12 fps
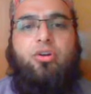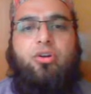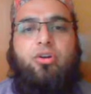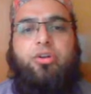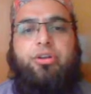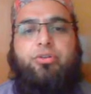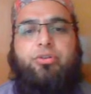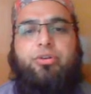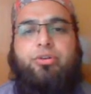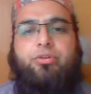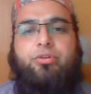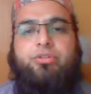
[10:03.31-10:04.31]
going to
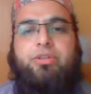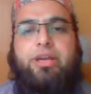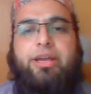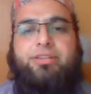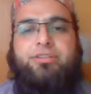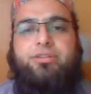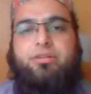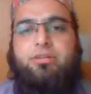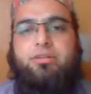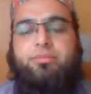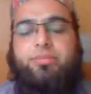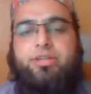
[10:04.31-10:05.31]
reduce the
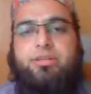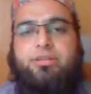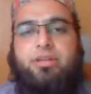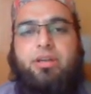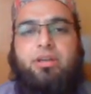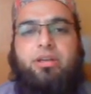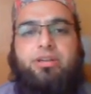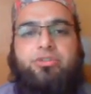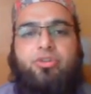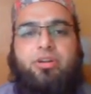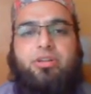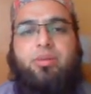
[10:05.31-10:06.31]
ester, because it's
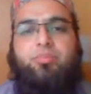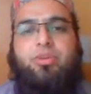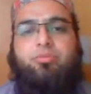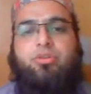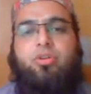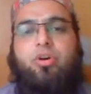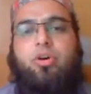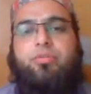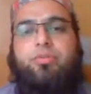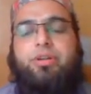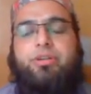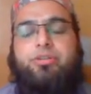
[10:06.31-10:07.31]
not capable
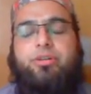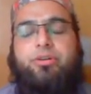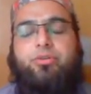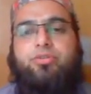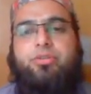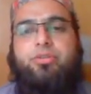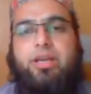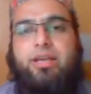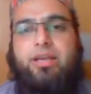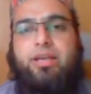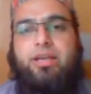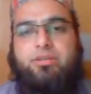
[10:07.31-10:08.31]
of reducing the
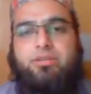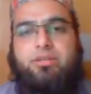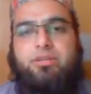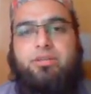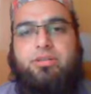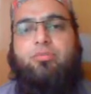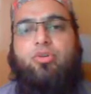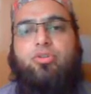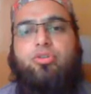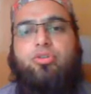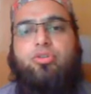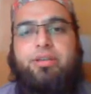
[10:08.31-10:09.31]
esters and
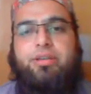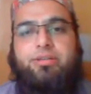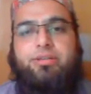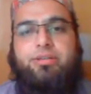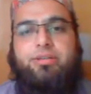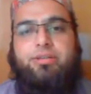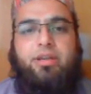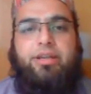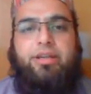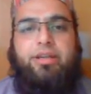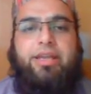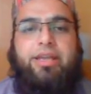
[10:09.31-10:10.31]
carboxylic acids.
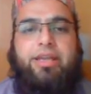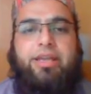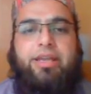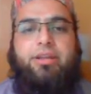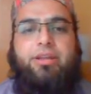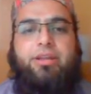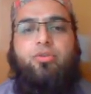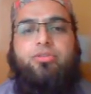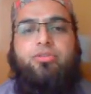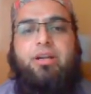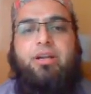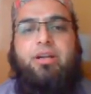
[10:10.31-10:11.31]
It can
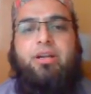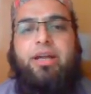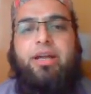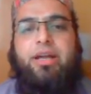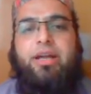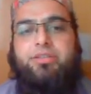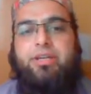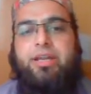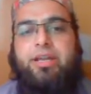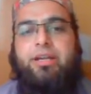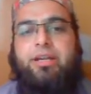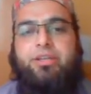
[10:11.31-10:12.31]
reduce aldehydes
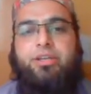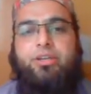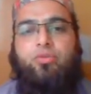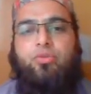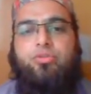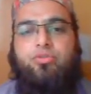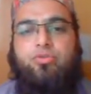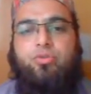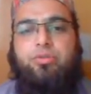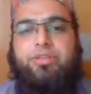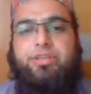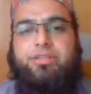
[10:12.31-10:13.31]
and ketones.
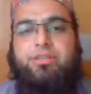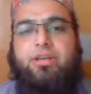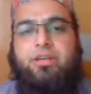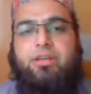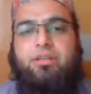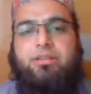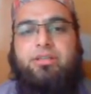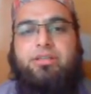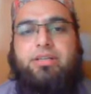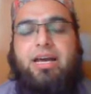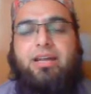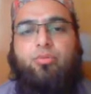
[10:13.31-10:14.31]
So this
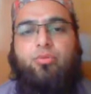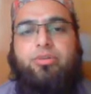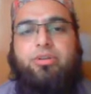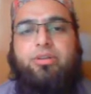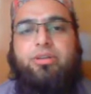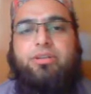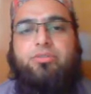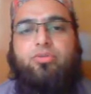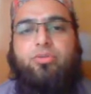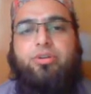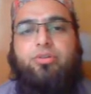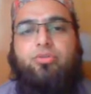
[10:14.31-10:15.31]
carbonyl is
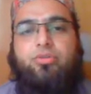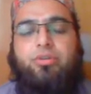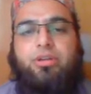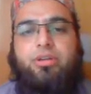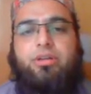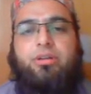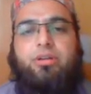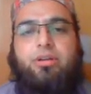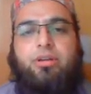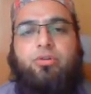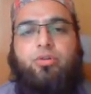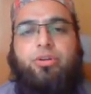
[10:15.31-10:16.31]
going
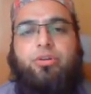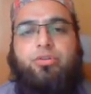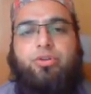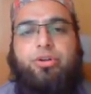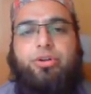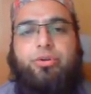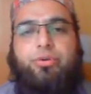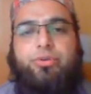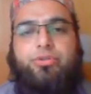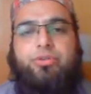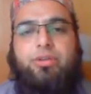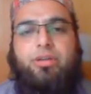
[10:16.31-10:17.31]
to reduce